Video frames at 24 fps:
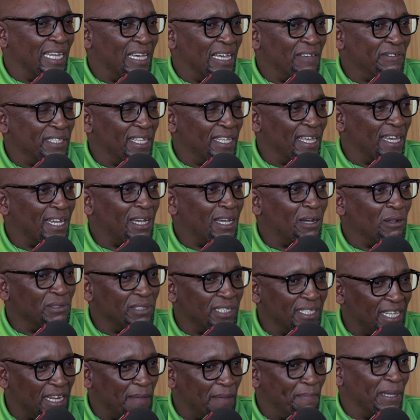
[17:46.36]
loves their
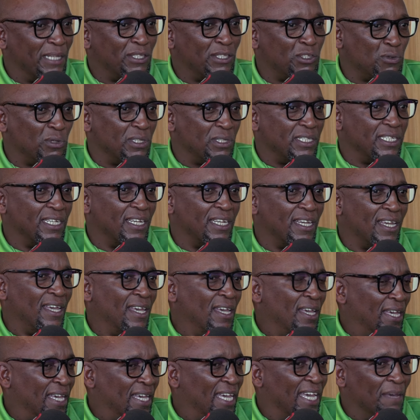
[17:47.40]
country, that are patriotic,
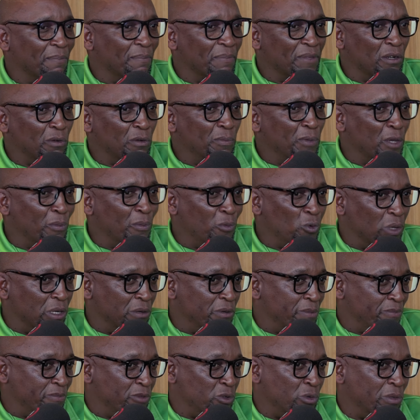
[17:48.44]
um, they'll be able will
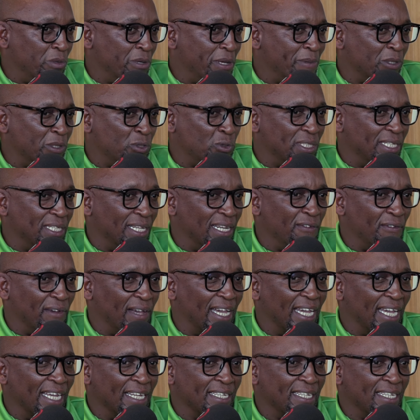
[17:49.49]
be, will be able to
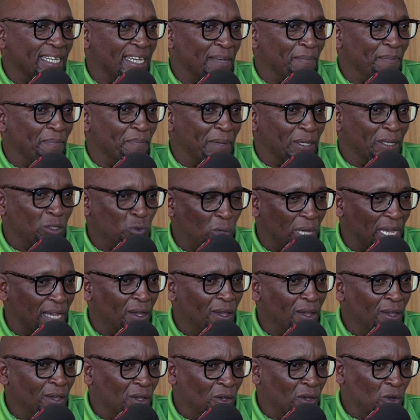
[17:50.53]
deliver. And um, but we
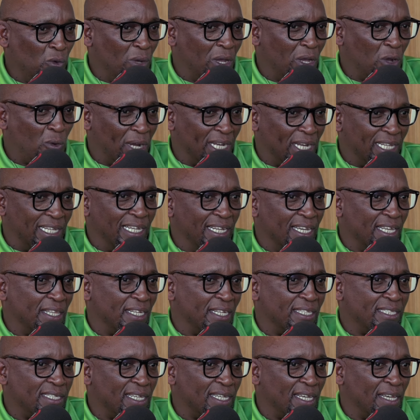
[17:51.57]
are we are quite clear
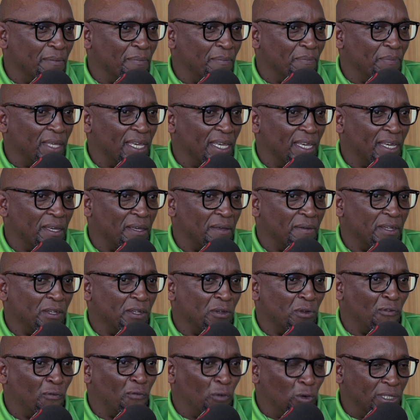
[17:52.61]
that um, uh,
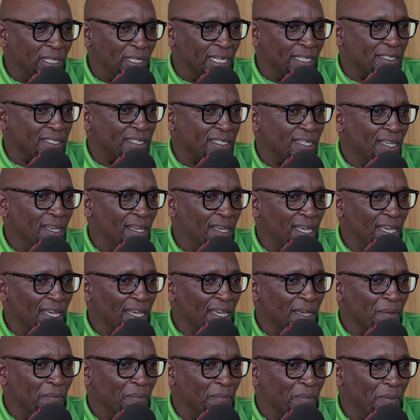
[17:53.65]
you know voters
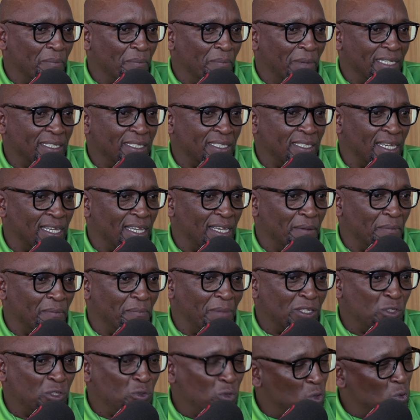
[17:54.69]
um, must uh,
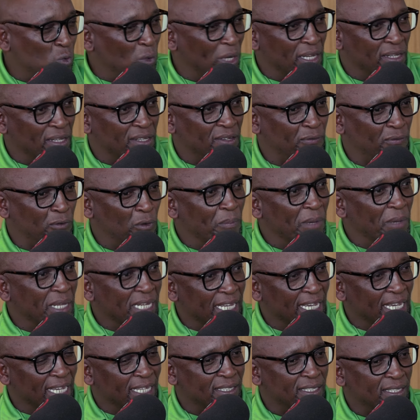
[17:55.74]
must not wait for
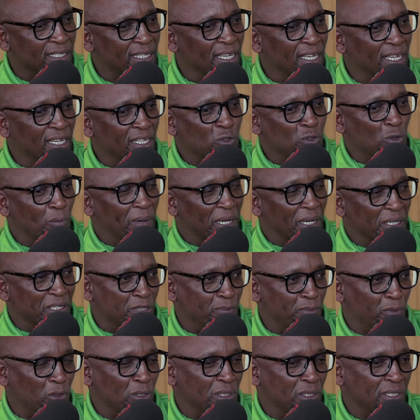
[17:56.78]
many years mm. to
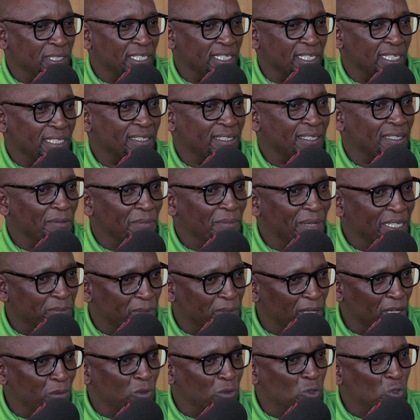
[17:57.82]
punish politicians. They must
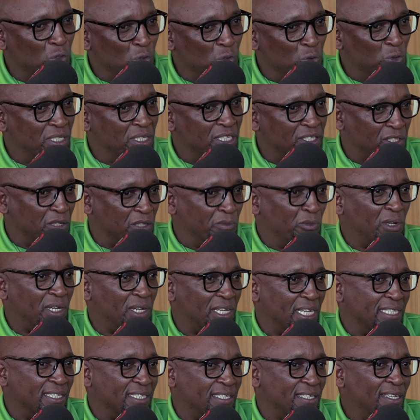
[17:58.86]
be able to use this
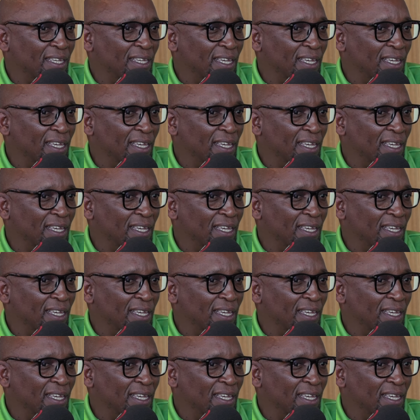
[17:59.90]
democracy